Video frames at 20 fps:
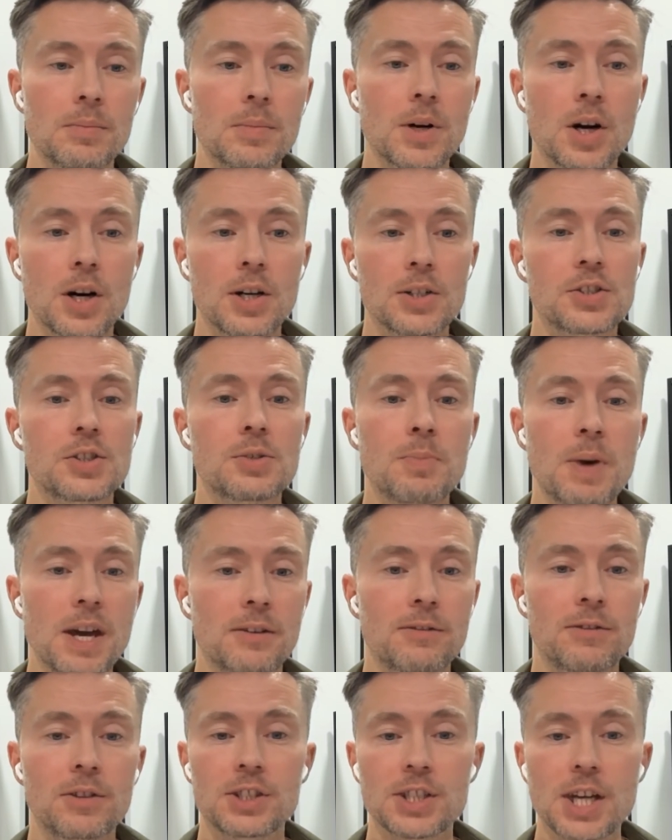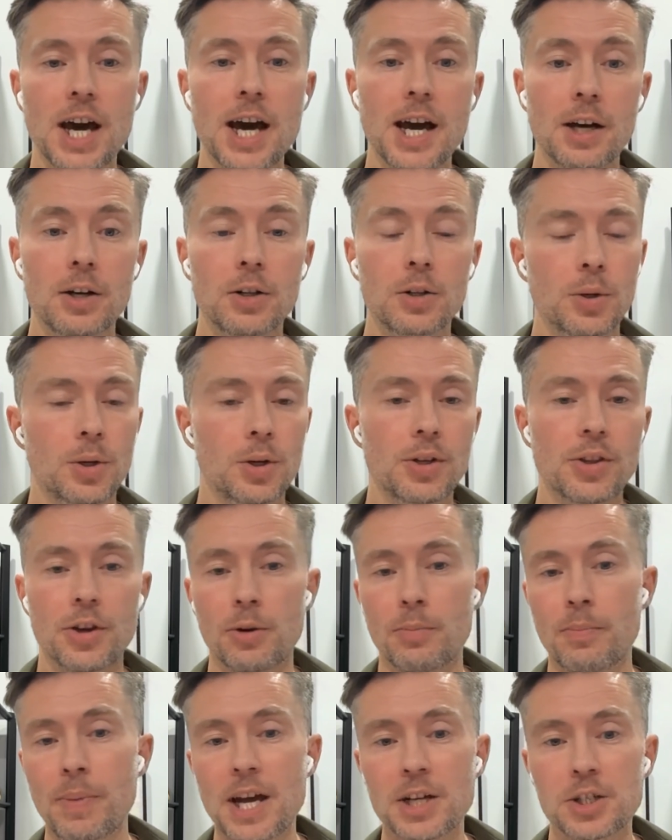on spec for dial or their
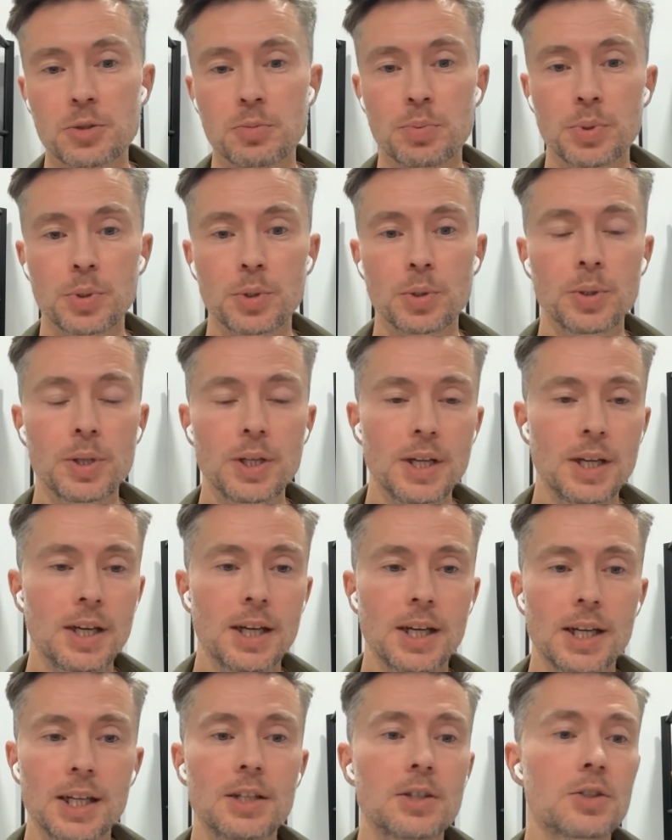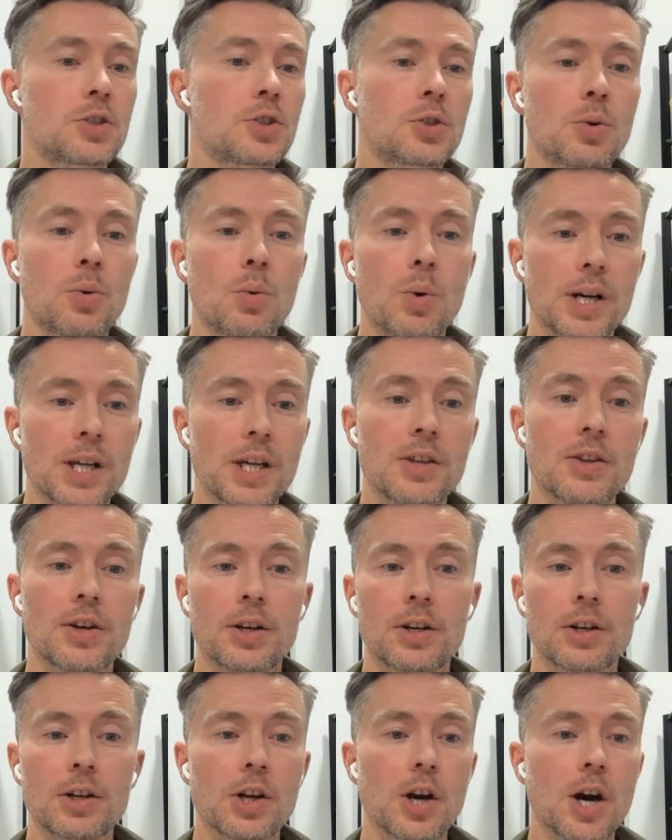batch brew, and here's 20 that
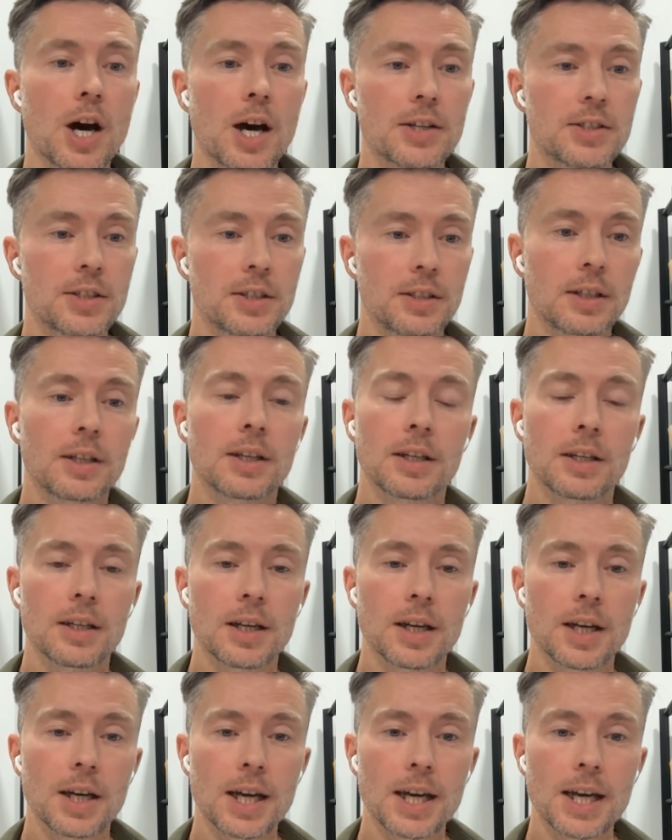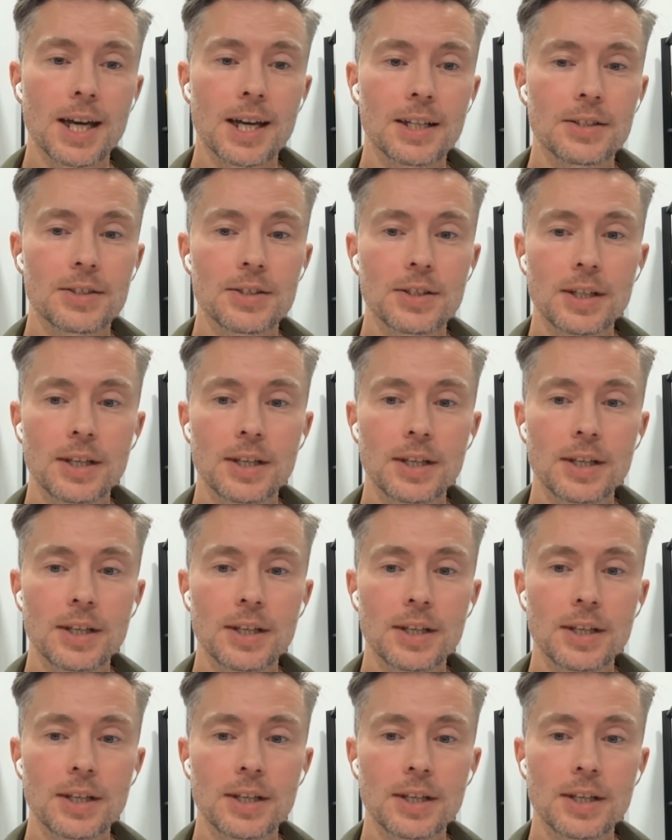are not. And